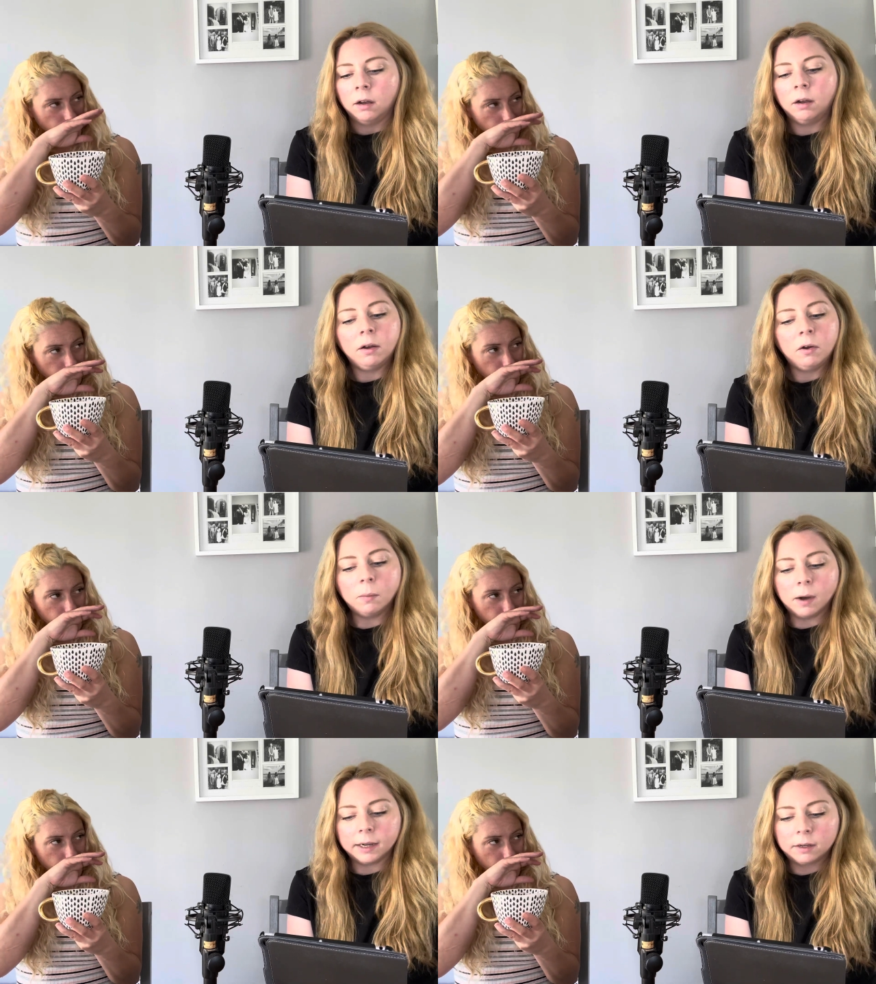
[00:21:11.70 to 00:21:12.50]

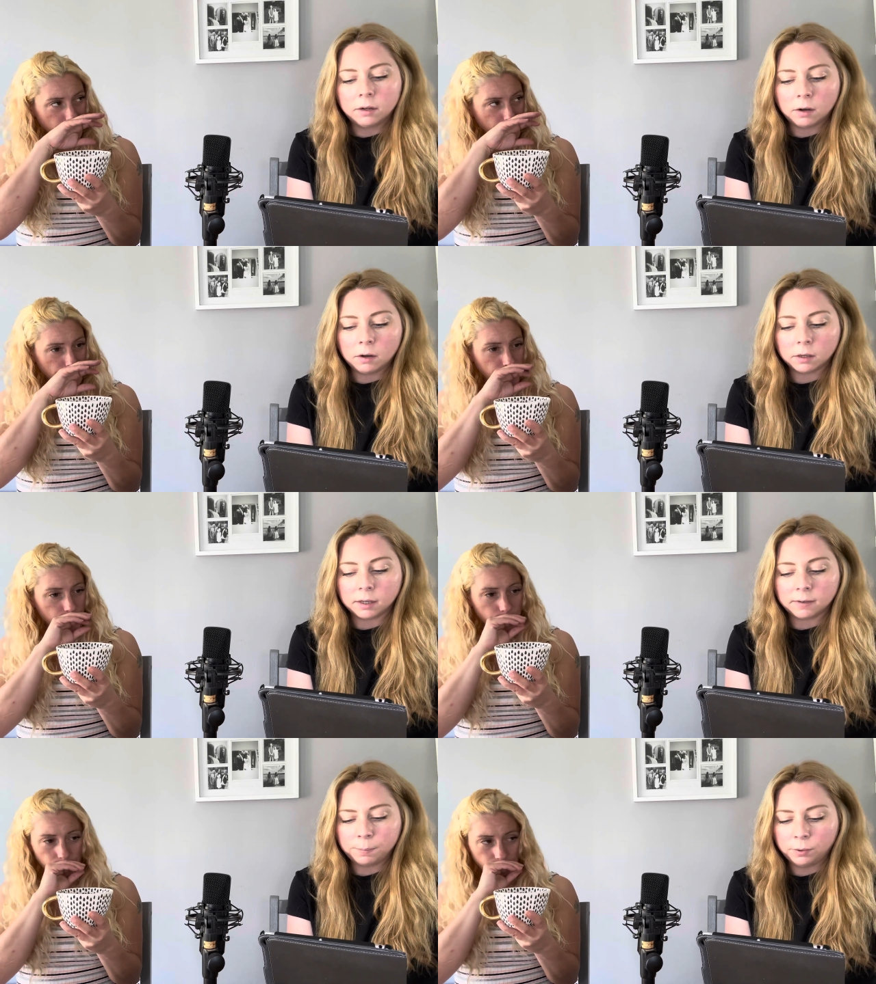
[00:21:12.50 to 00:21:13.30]
Speaker 1: oh my god,
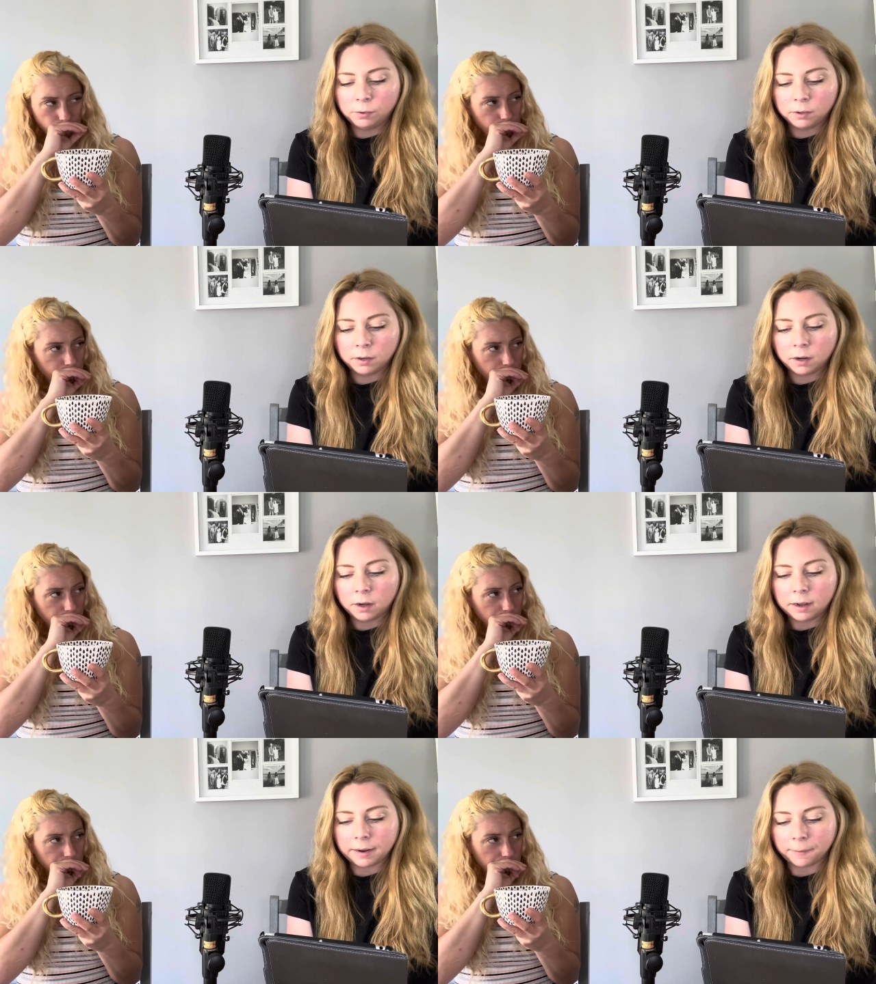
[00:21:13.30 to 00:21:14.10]
this poor
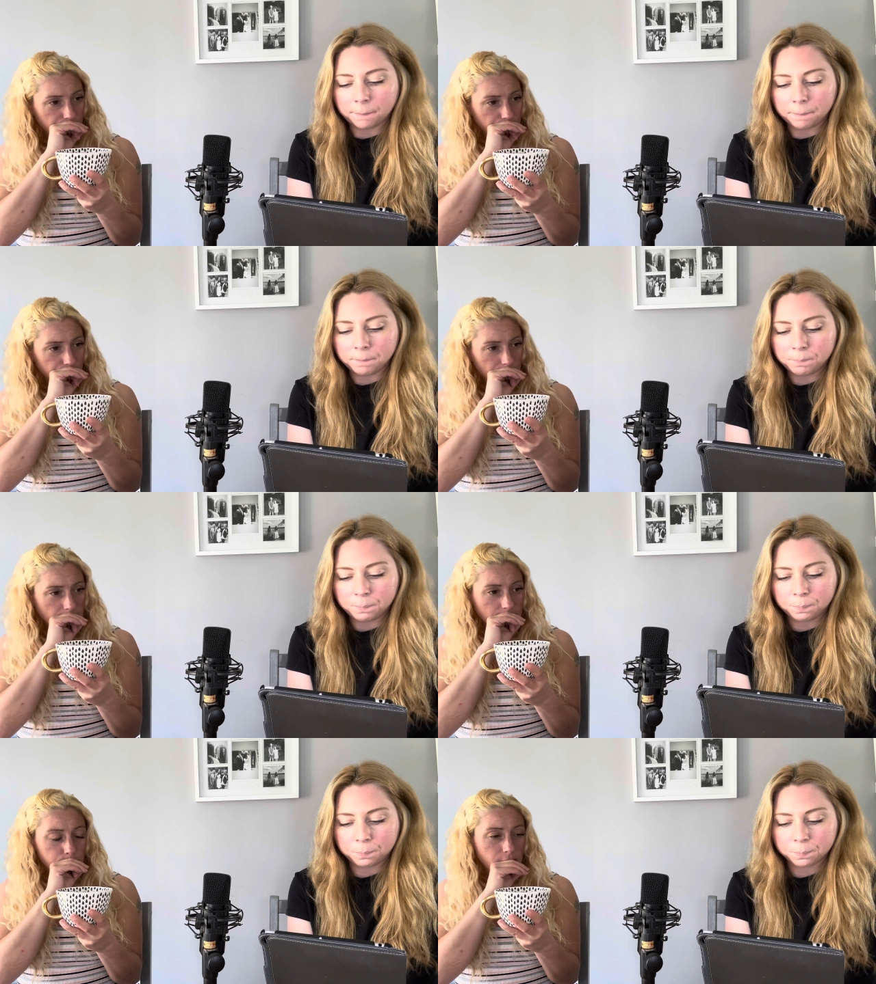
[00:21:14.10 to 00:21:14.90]
guy.
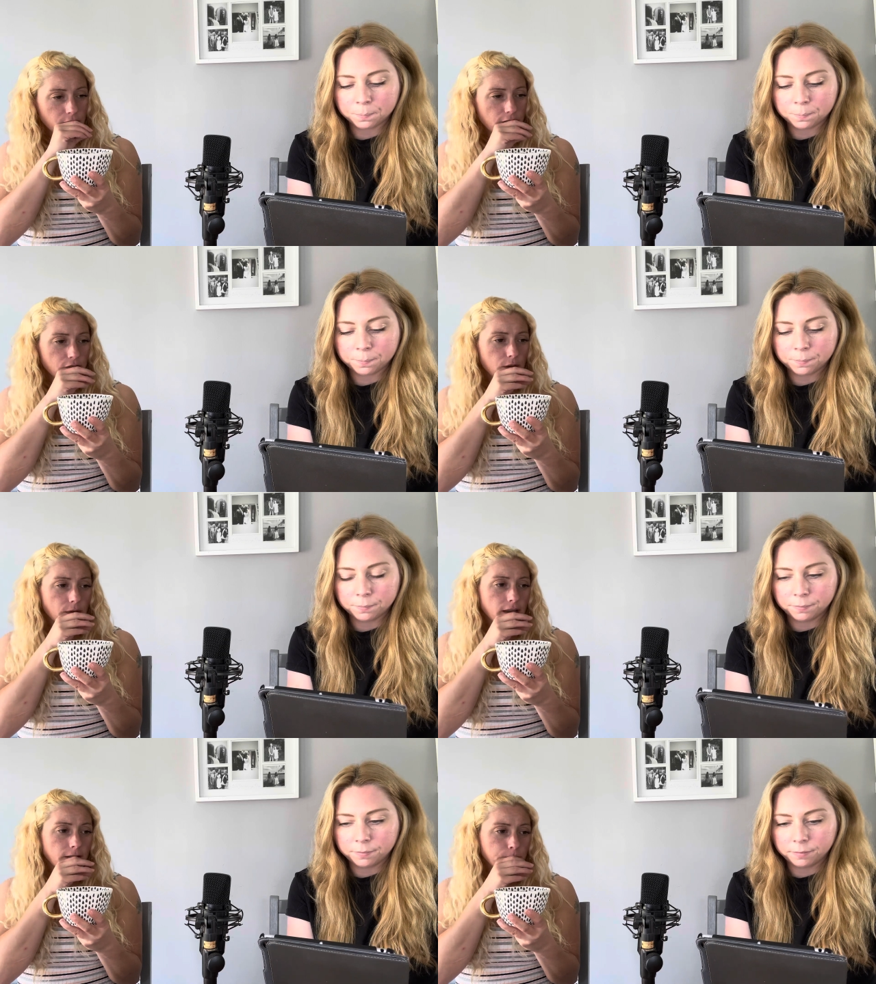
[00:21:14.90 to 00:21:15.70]
Speaker 2: He's been
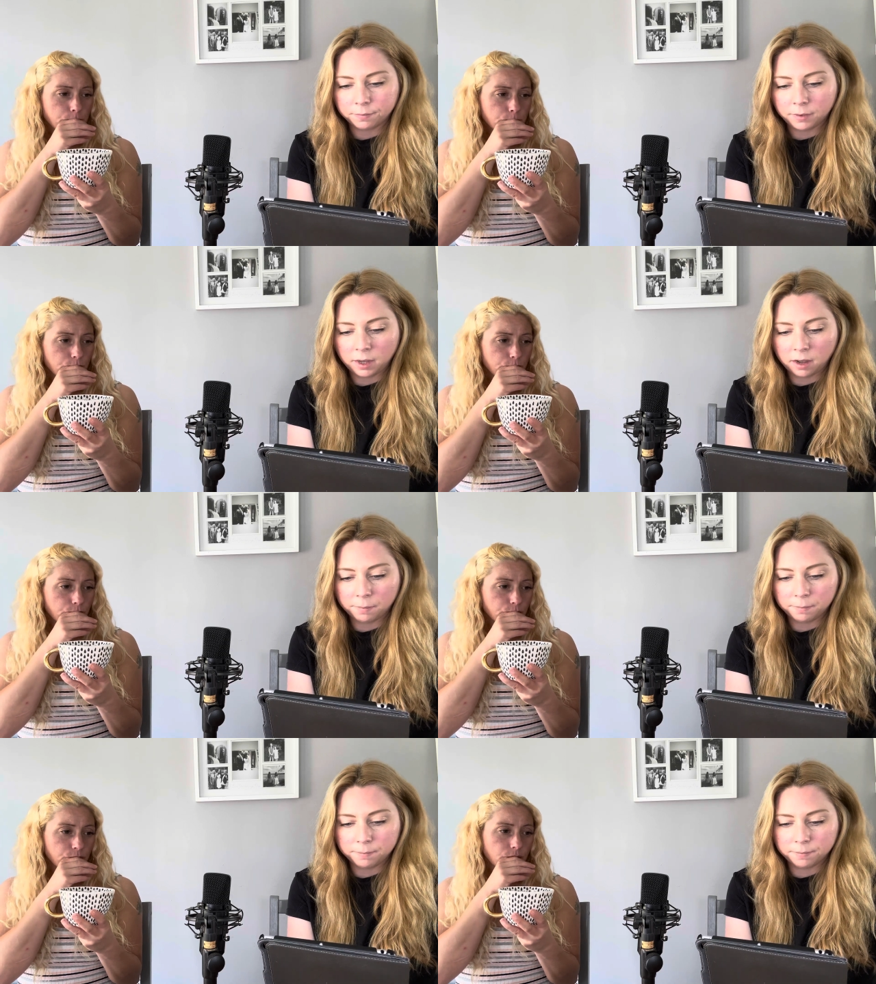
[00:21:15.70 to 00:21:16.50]
through it.
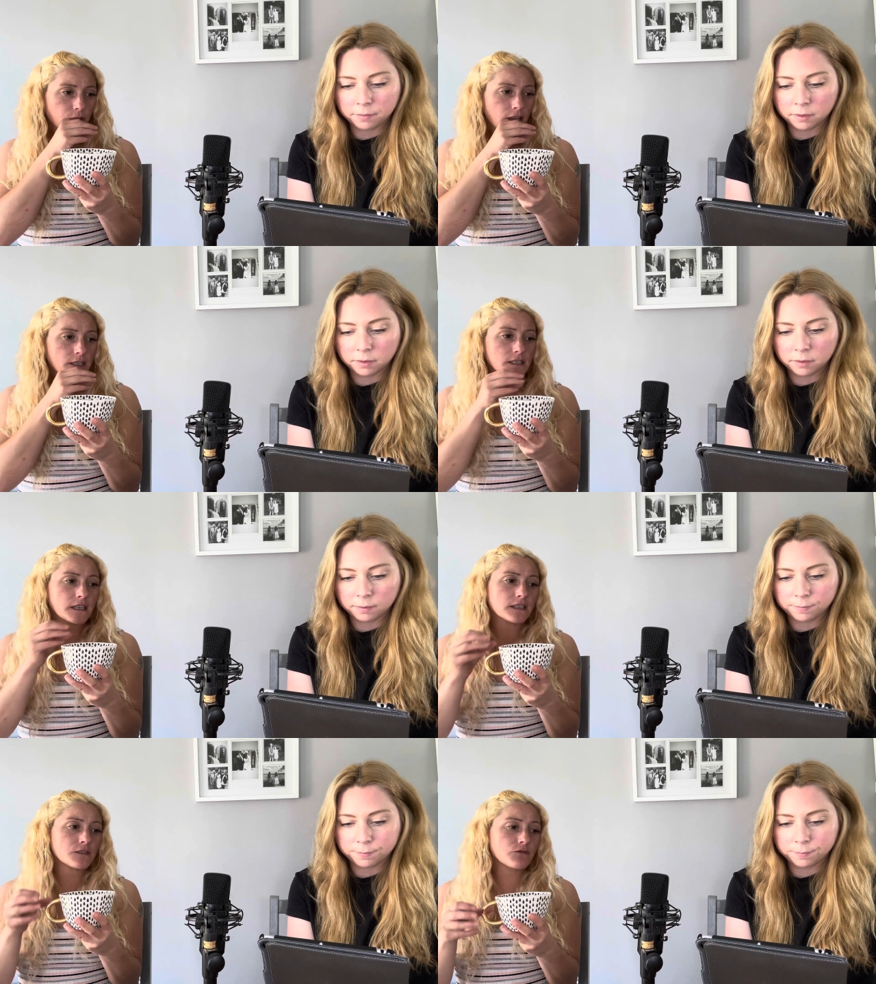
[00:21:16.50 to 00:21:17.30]
Yeah. It's
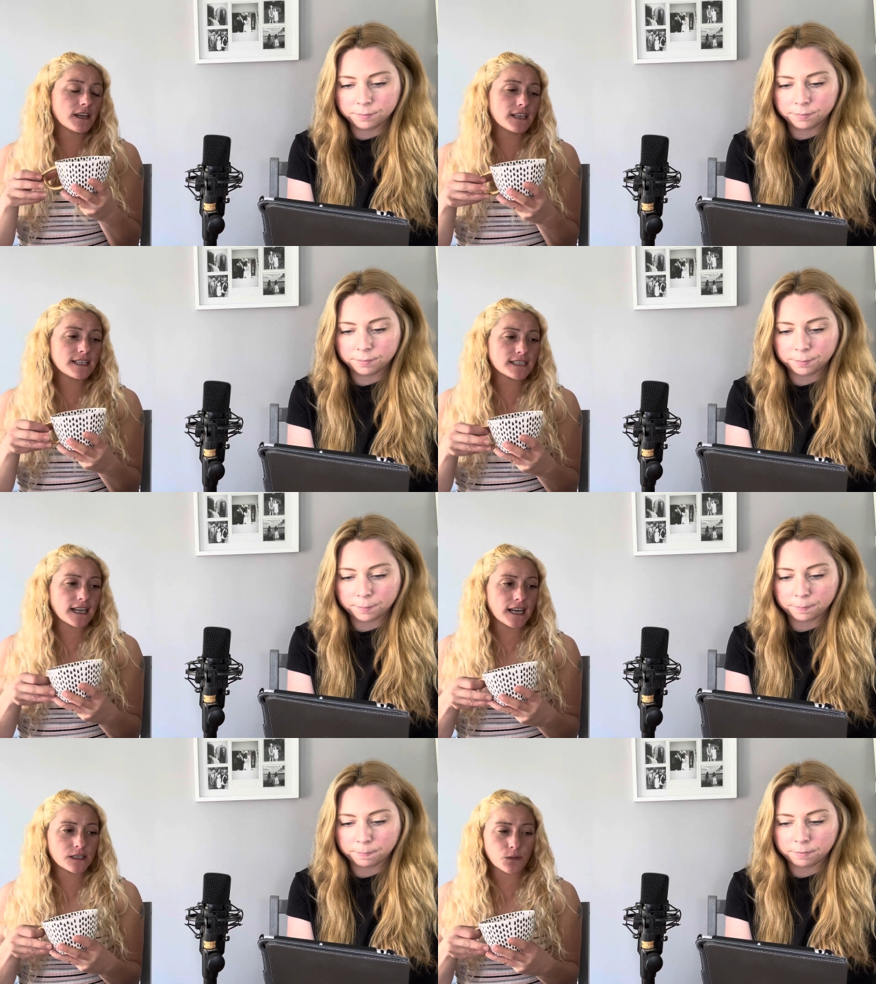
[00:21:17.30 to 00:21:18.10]
it's really
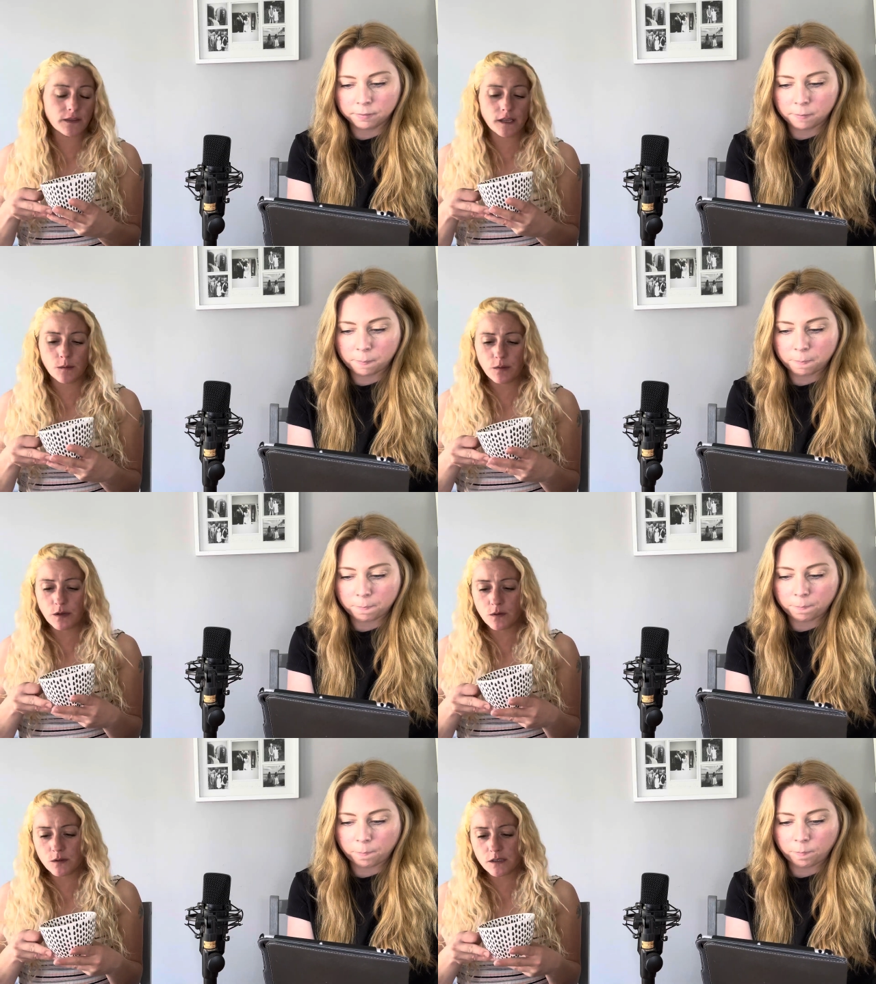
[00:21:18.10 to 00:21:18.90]
sad when the
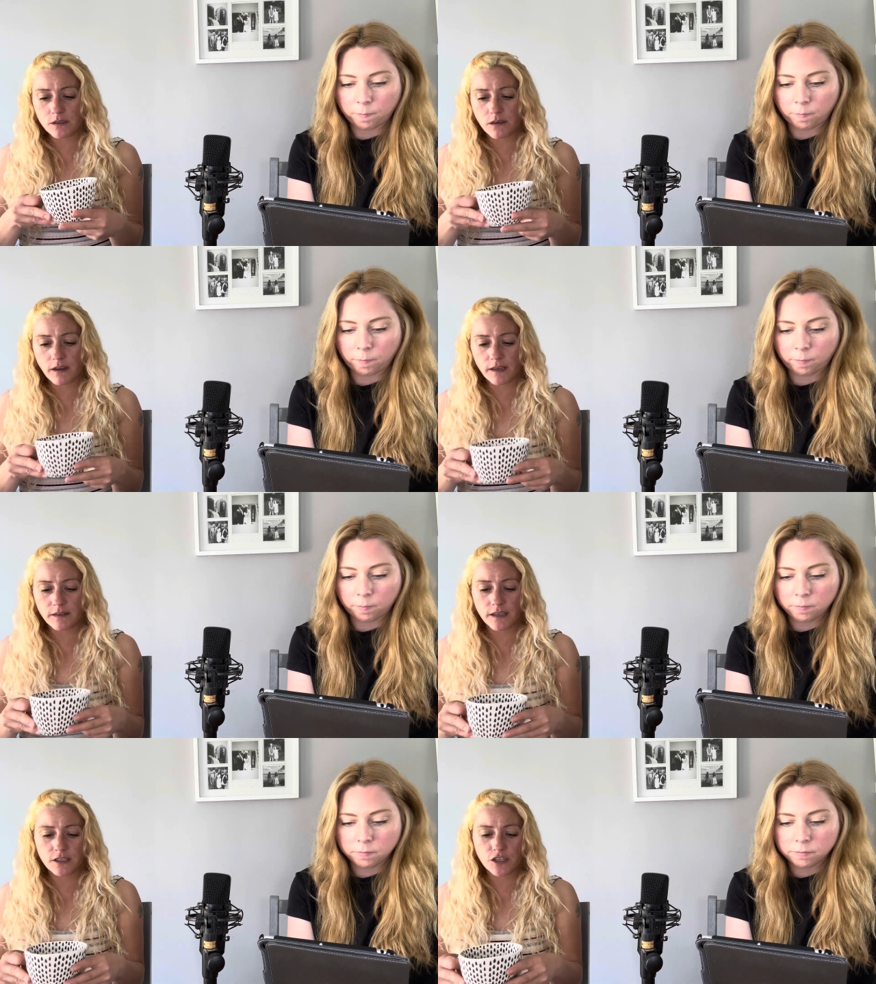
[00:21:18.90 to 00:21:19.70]
abused
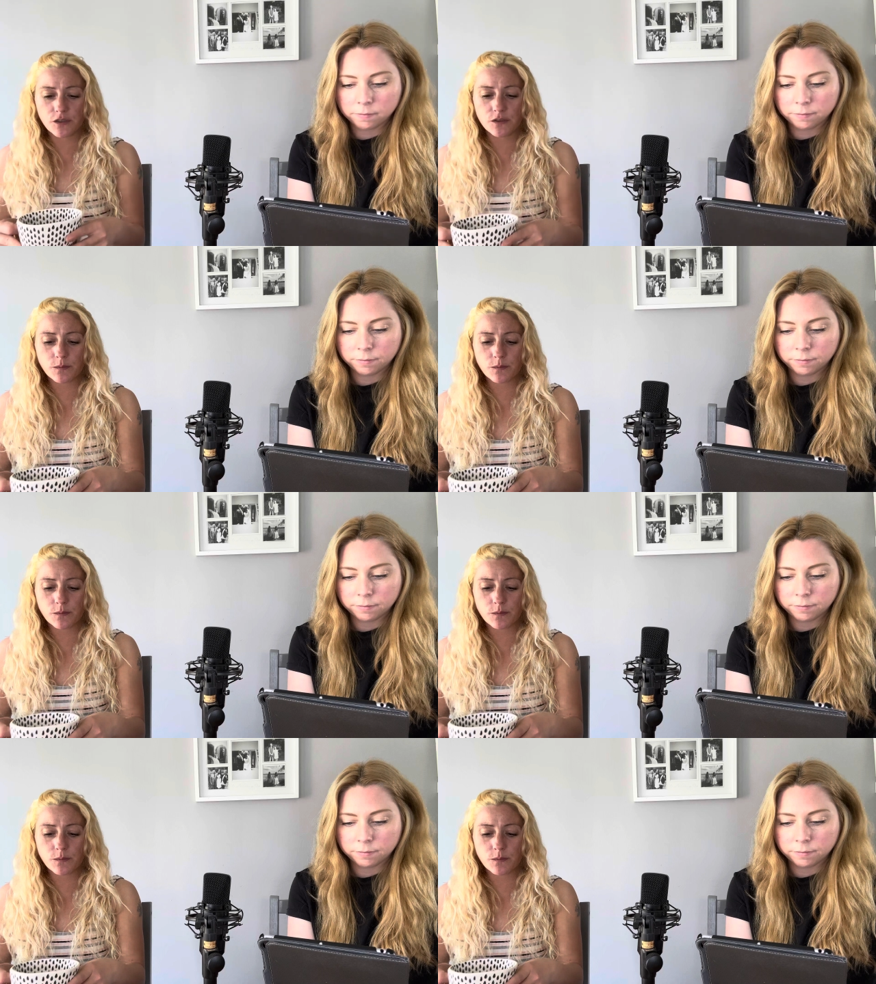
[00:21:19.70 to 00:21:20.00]
like they choose